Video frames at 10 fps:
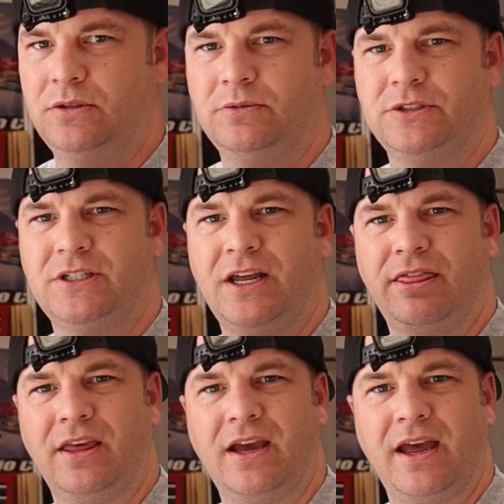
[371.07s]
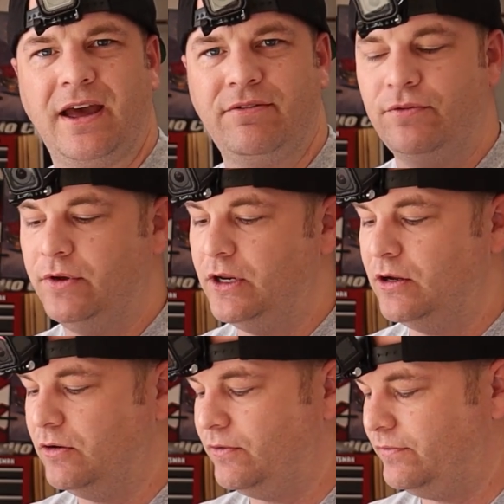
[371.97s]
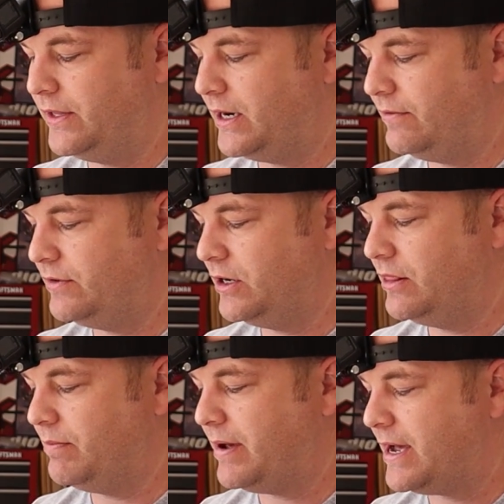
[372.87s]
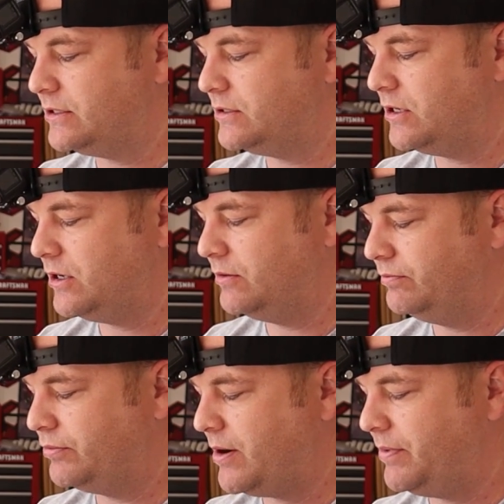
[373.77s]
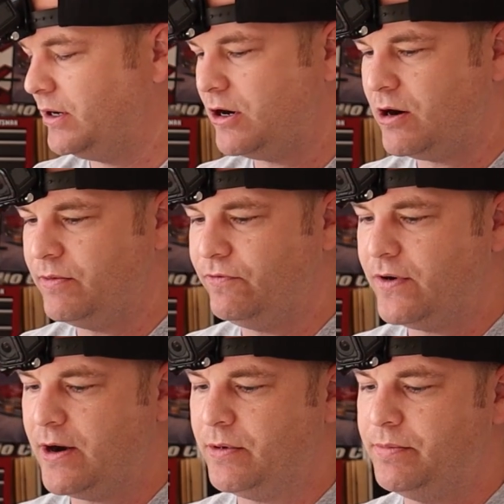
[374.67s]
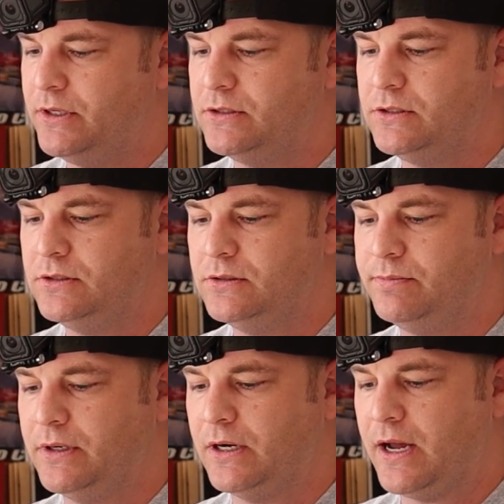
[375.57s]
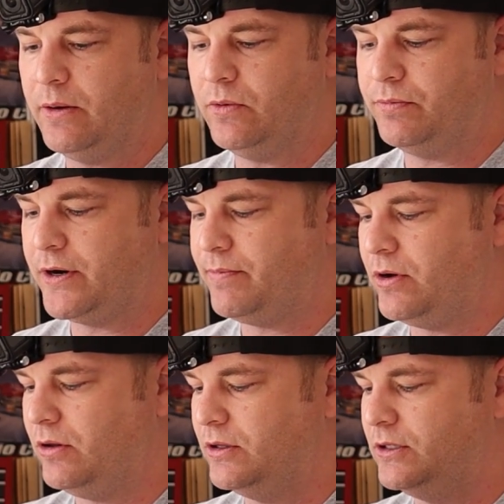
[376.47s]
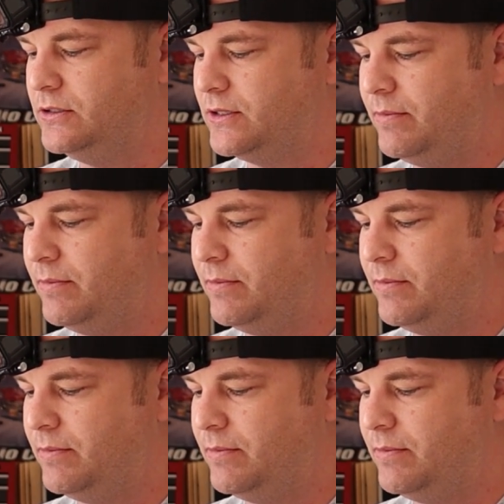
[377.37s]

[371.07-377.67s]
which I think I have a video that I've done in the past on prepping carbon fiber pieces, but I will prep all these.